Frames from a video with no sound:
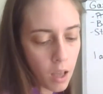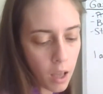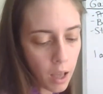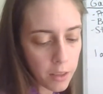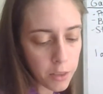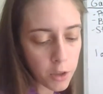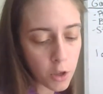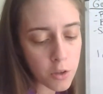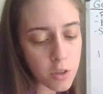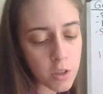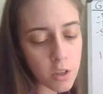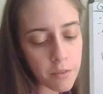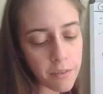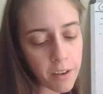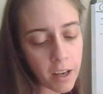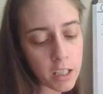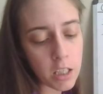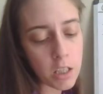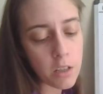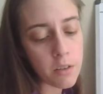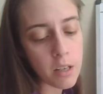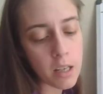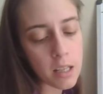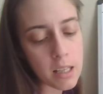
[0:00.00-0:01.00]
Those are
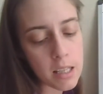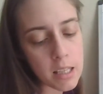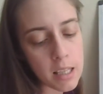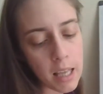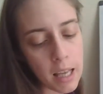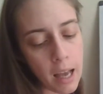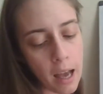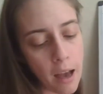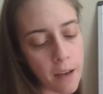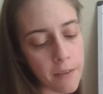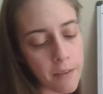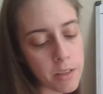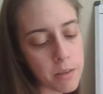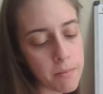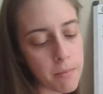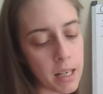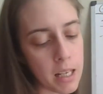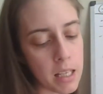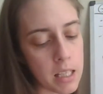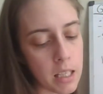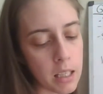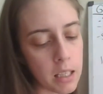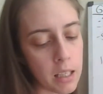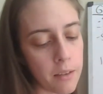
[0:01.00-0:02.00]
defined units. They have as
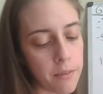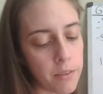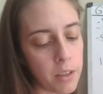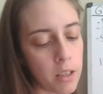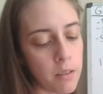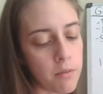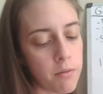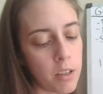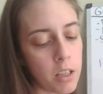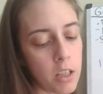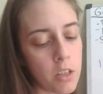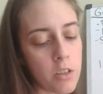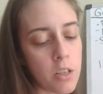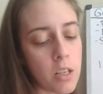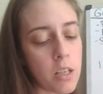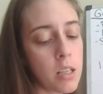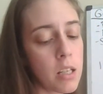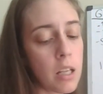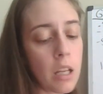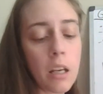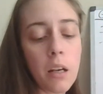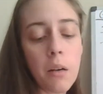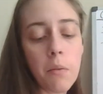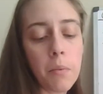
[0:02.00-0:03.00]
many significant figures as
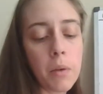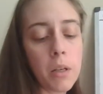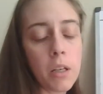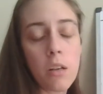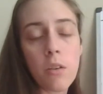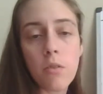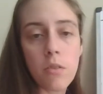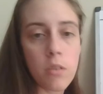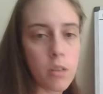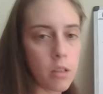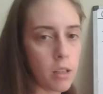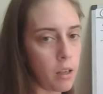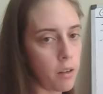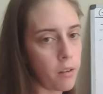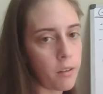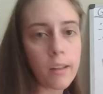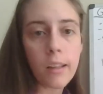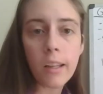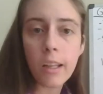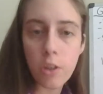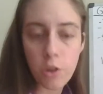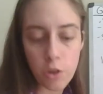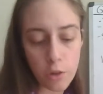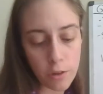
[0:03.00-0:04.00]
needed when used in
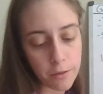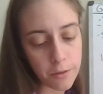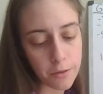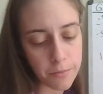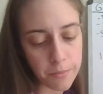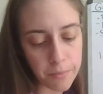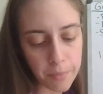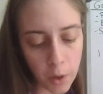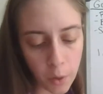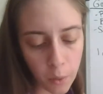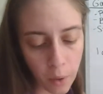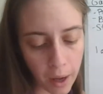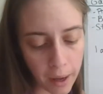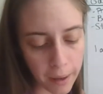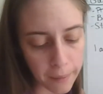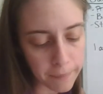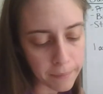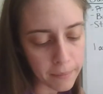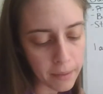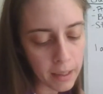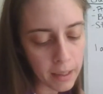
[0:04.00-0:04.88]
calculations. Okay?